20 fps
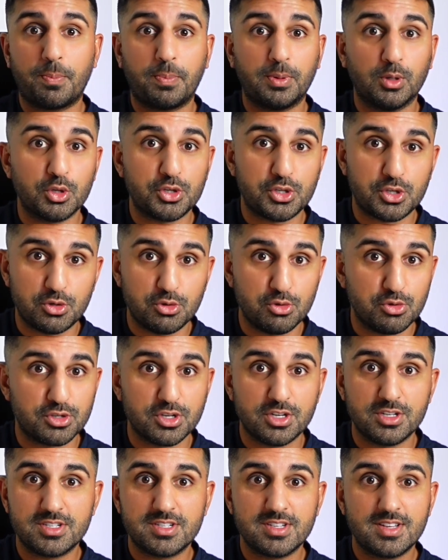plus
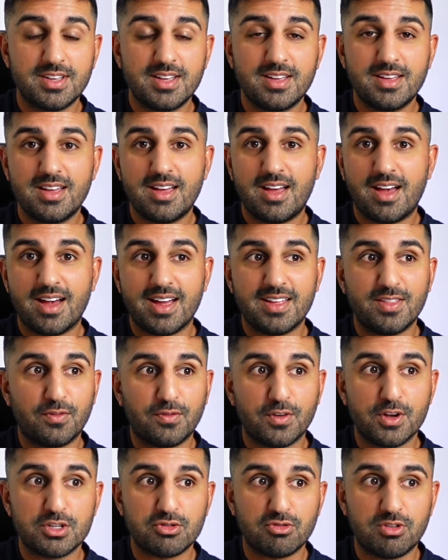users uh, in the
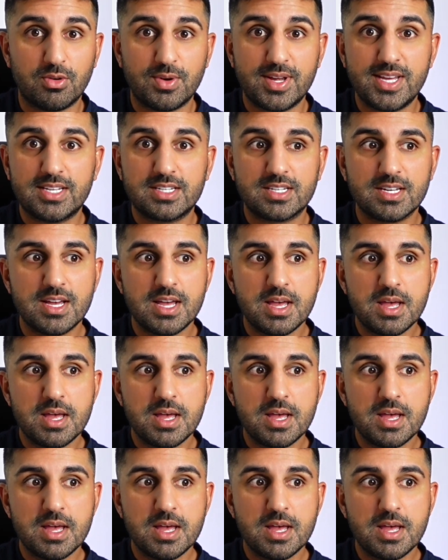first three weeks,